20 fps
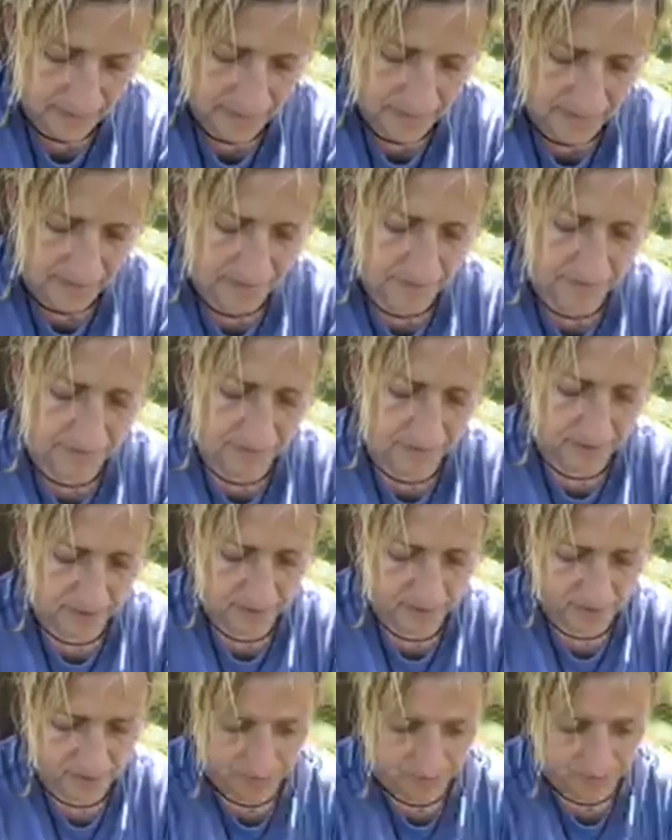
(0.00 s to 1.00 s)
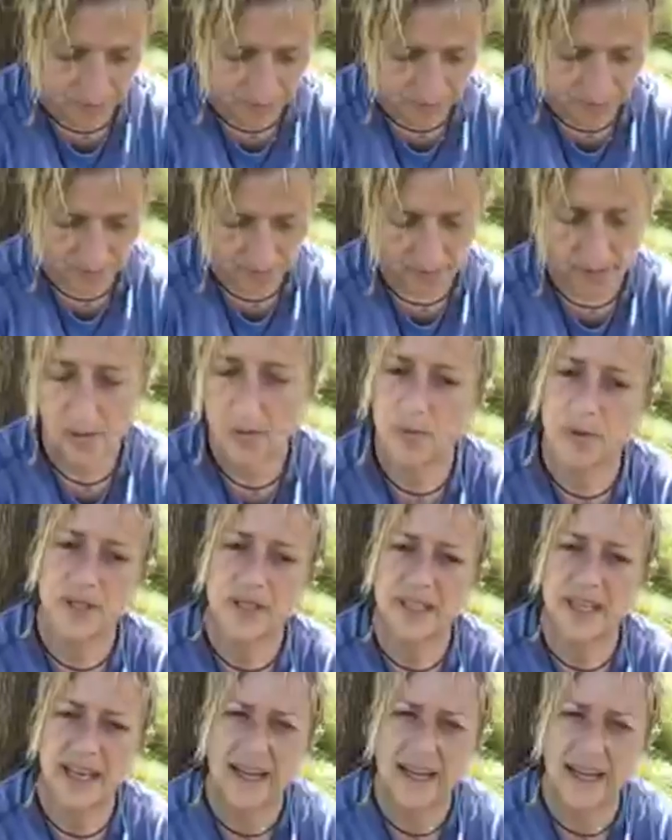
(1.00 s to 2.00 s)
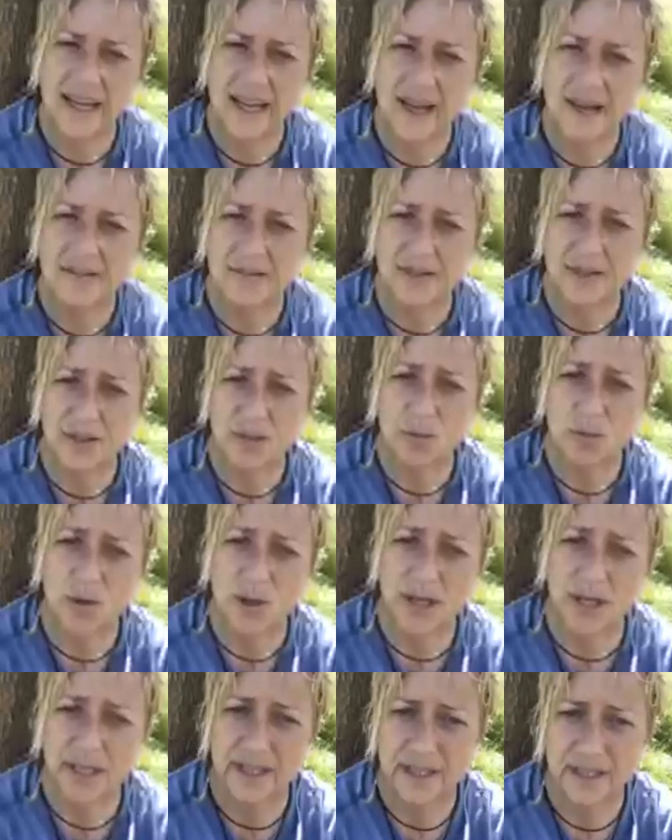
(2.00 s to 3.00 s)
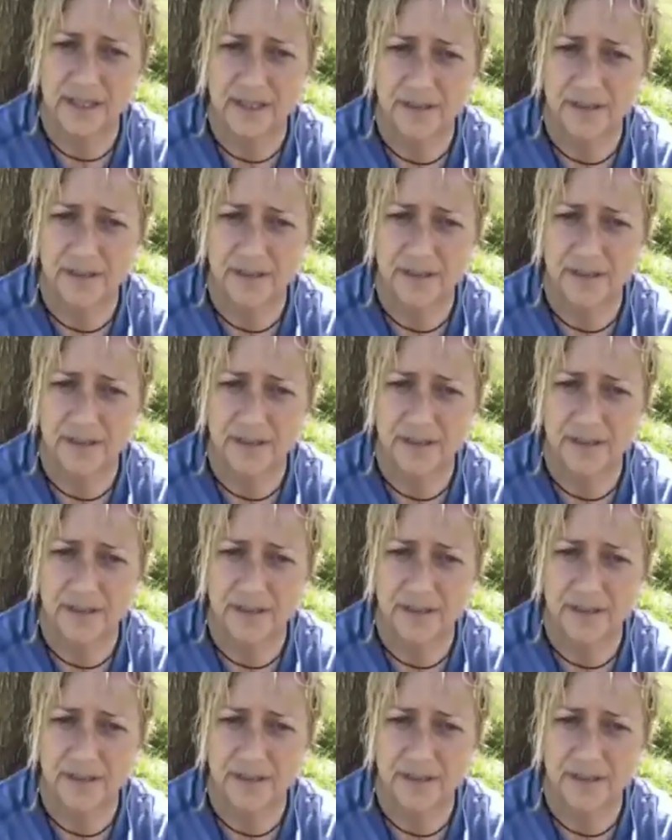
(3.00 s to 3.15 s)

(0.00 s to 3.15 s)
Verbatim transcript: if we take love as a word.